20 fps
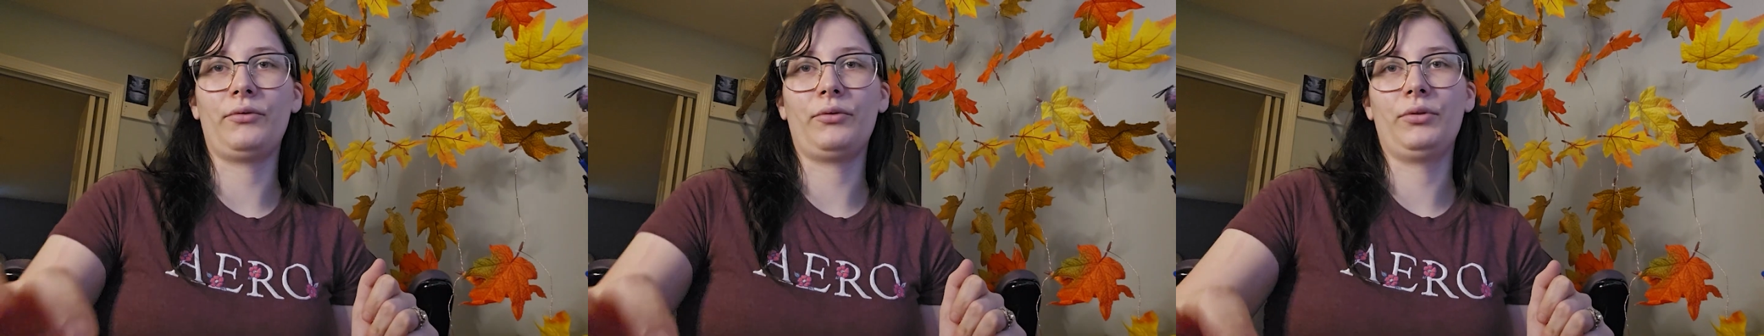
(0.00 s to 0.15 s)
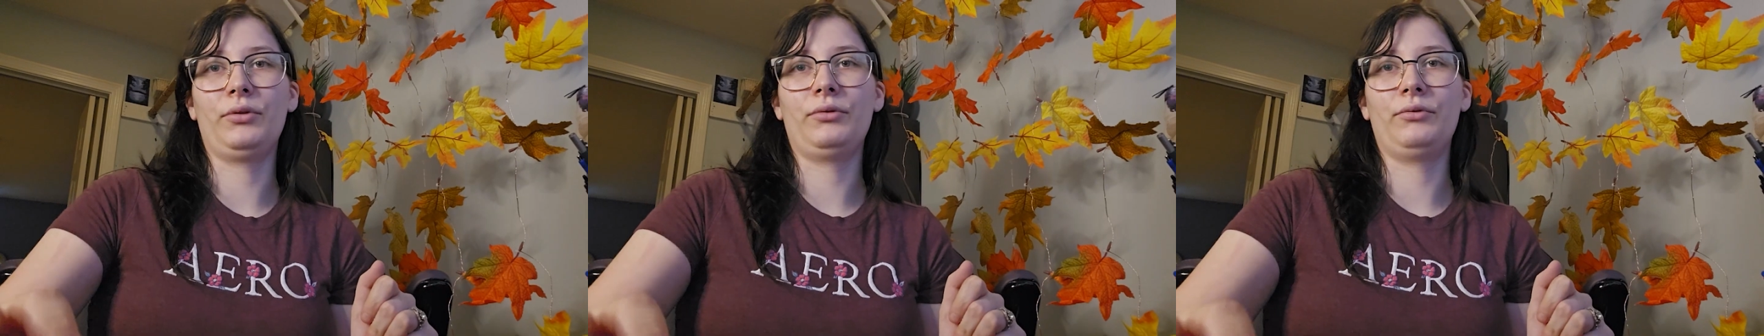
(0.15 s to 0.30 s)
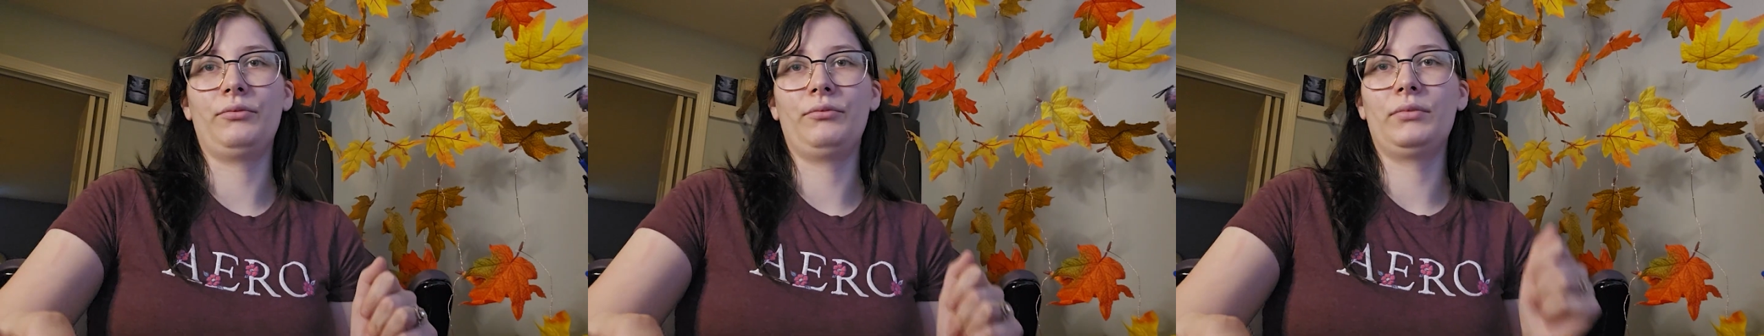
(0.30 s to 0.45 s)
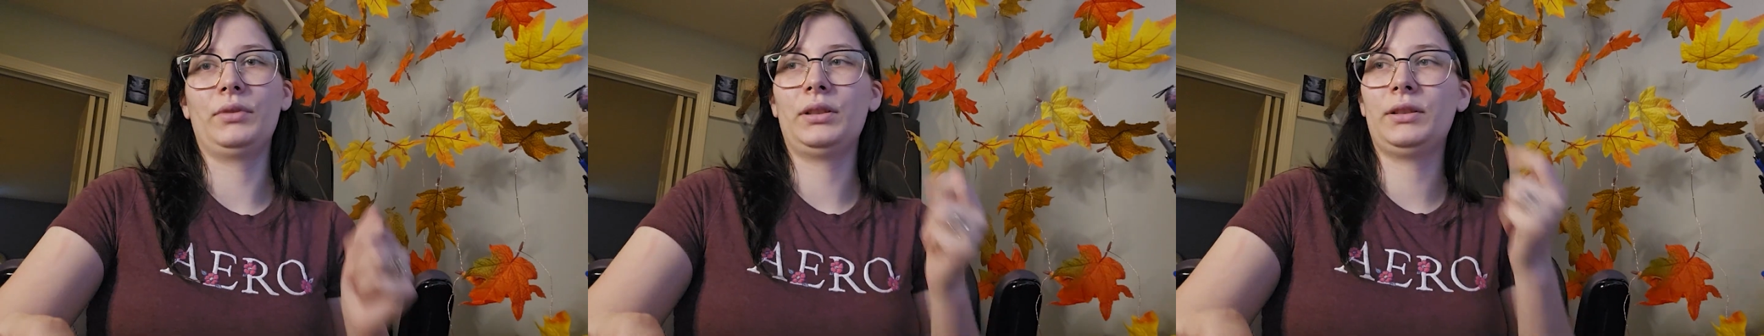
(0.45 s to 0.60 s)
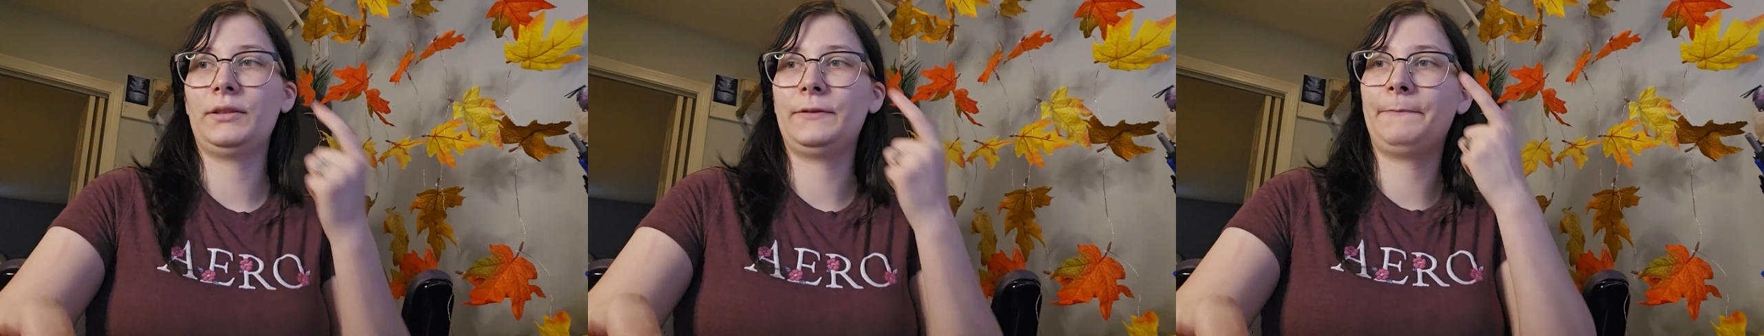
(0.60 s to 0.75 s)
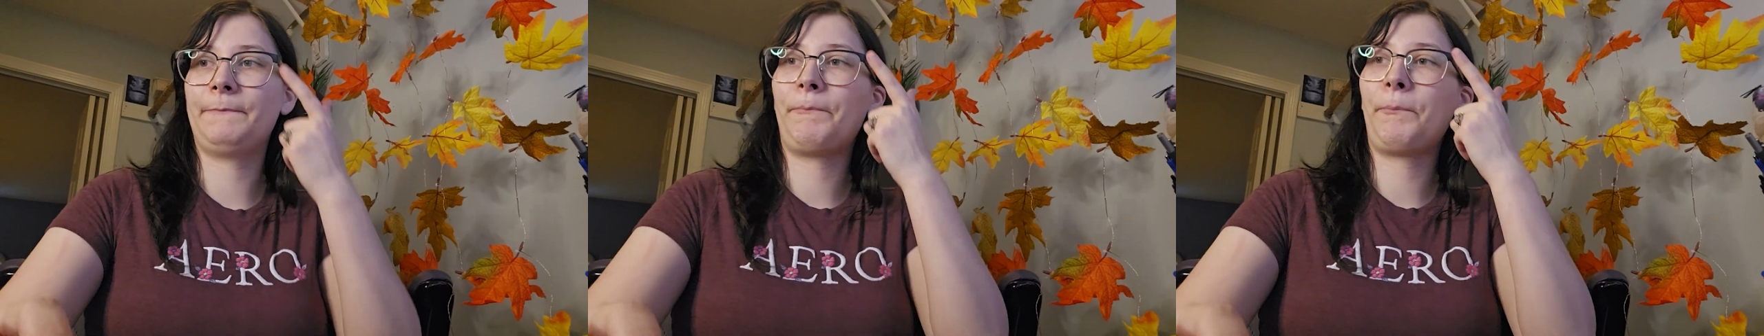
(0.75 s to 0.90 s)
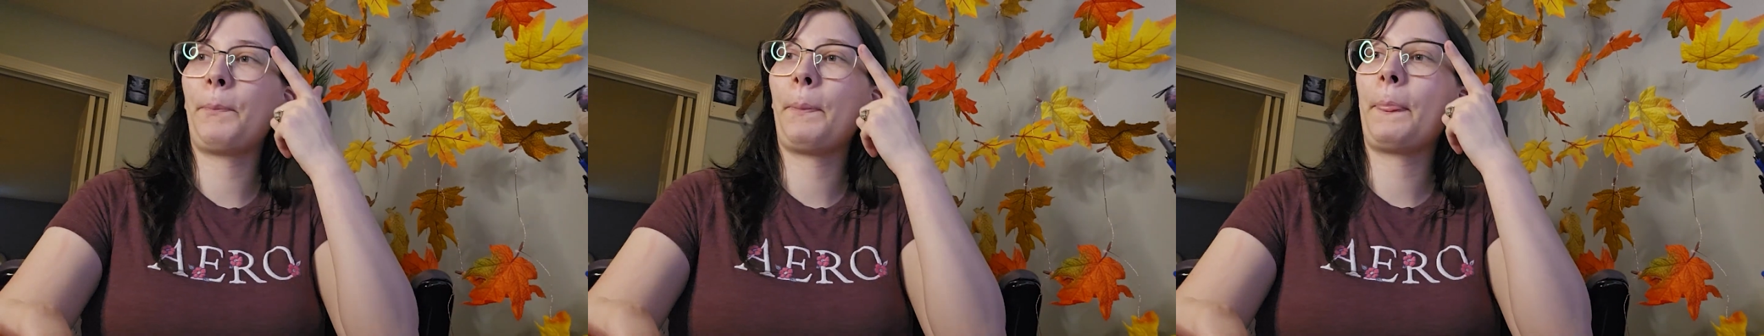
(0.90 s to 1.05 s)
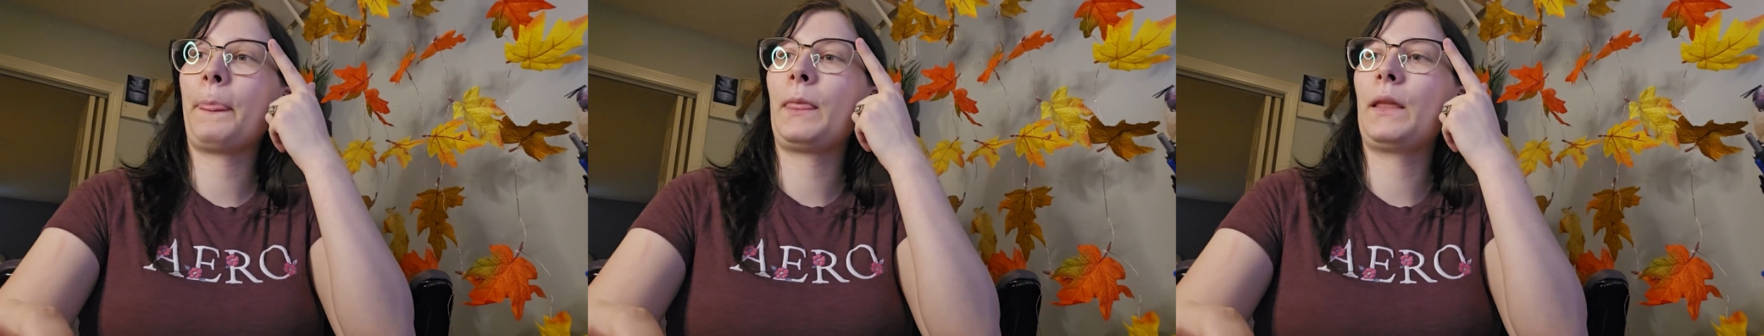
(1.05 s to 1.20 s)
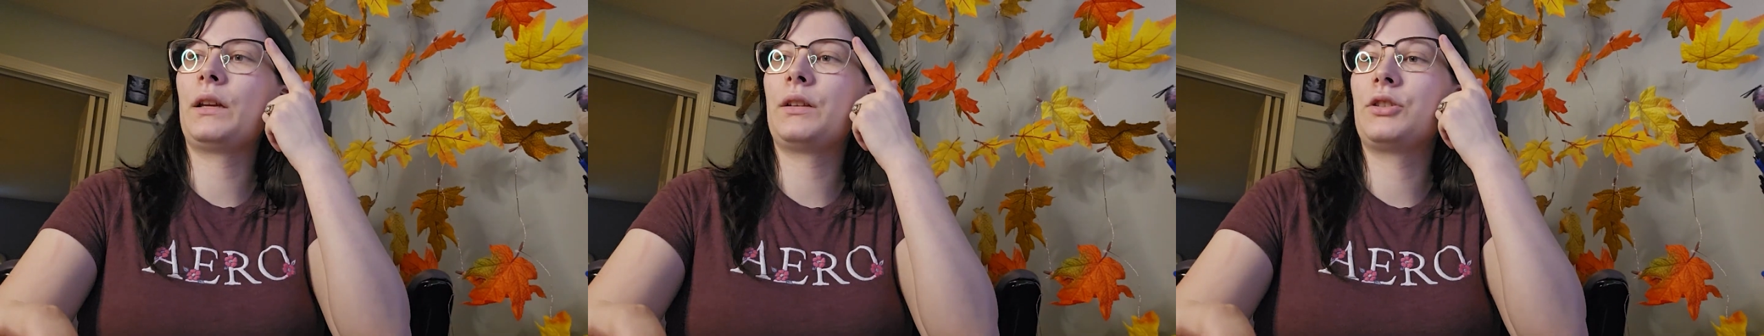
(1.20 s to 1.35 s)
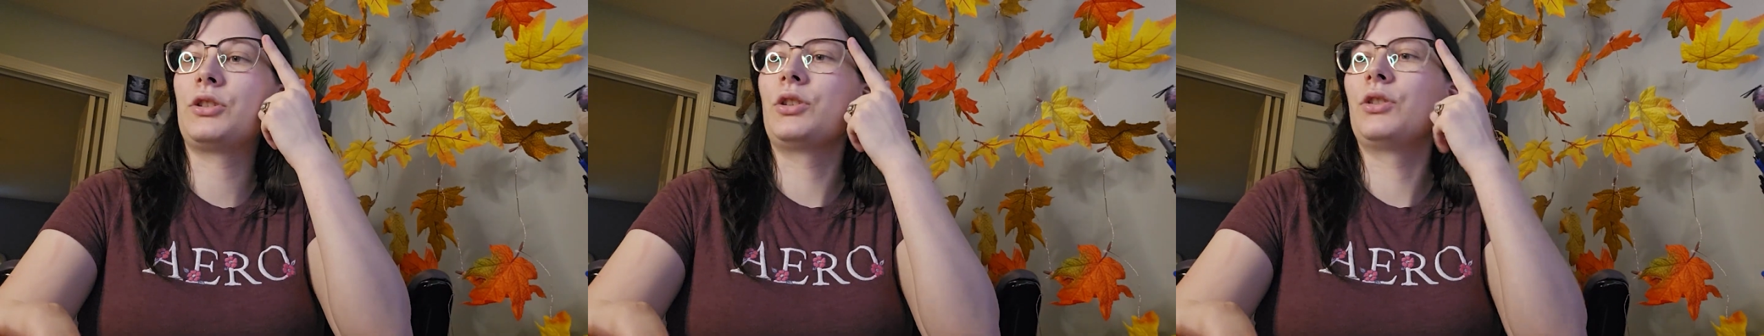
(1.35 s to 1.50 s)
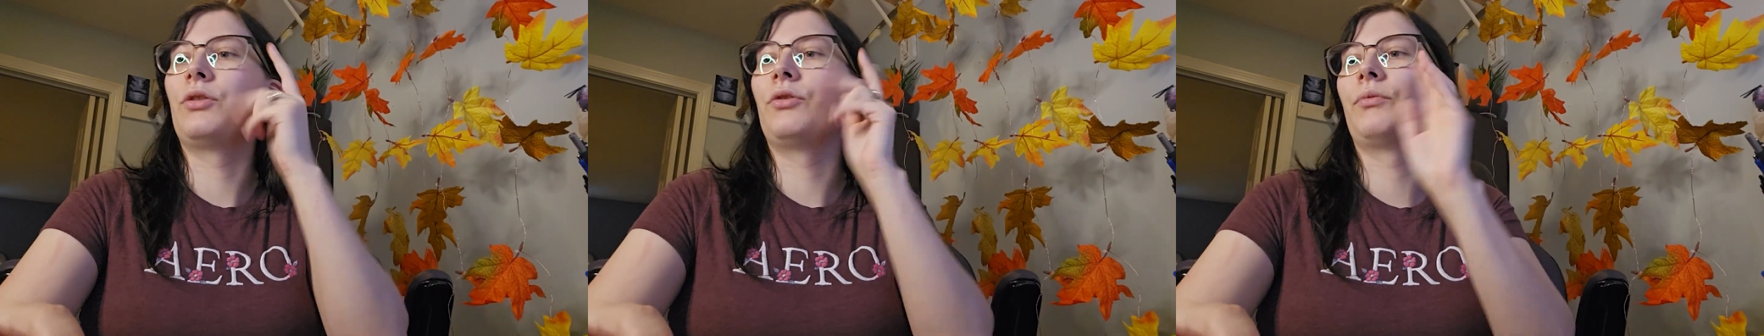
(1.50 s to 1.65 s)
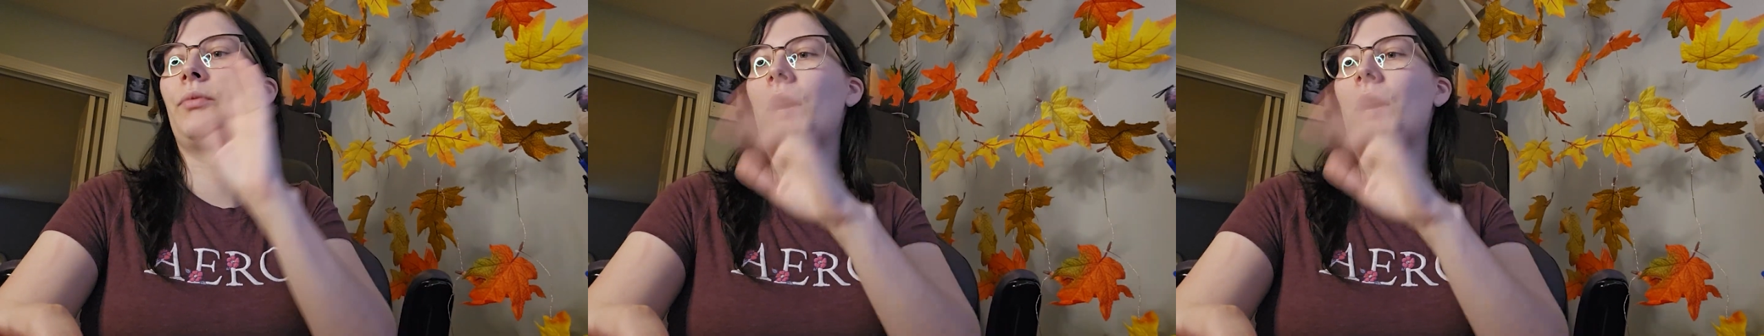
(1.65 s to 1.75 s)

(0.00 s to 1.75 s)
room to